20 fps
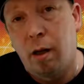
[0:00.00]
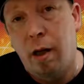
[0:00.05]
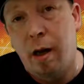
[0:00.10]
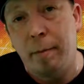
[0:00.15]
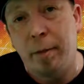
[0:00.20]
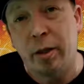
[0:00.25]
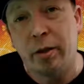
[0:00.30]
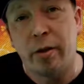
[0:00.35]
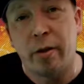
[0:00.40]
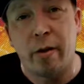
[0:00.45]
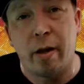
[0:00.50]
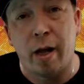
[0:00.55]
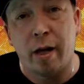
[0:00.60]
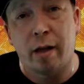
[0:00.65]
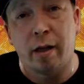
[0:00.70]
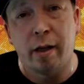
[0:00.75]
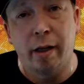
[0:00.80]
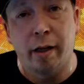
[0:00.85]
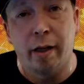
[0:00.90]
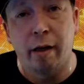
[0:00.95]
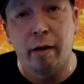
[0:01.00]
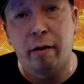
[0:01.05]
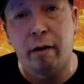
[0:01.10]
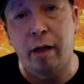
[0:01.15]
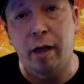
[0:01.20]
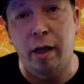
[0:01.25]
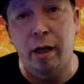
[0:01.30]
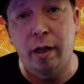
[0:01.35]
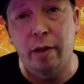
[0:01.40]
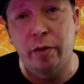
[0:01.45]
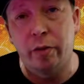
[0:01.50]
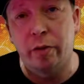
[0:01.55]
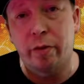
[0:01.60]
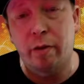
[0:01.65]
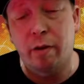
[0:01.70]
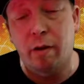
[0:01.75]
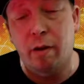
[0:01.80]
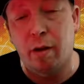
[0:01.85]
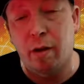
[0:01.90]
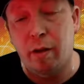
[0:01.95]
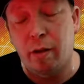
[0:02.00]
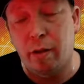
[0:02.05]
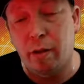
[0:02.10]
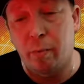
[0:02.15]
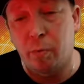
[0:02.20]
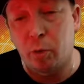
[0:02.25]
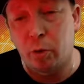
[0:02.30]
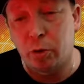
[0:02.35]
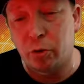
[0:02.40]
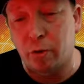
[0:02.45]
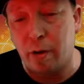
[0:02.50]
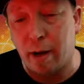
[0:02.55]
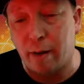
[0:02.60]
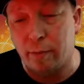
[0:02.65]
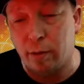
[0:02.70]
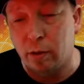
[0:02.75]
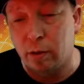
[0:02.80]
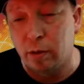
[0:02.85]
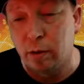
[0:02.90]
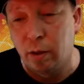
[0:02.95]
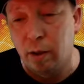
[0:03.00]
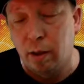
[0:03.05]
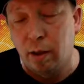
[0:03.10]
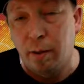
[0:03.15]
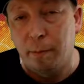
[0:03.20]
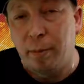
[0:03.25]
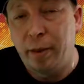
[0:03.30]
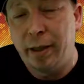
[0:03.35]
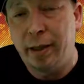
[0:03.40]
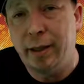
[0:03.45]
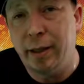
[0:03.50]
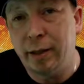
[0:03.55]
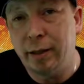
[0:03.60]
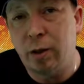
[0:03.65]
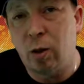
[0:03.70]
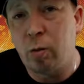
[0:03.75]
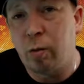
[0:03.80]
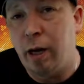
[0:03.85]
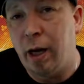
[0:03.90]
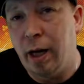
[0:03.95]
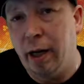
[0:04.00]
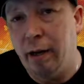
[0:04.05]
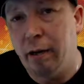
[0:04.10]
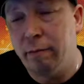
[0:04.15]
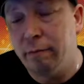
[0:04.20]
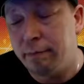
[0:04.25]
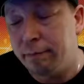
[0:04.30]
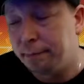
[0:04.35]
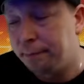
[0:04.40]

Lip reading: I'm used to a lot clickier keys, a little more travel, but it does okay.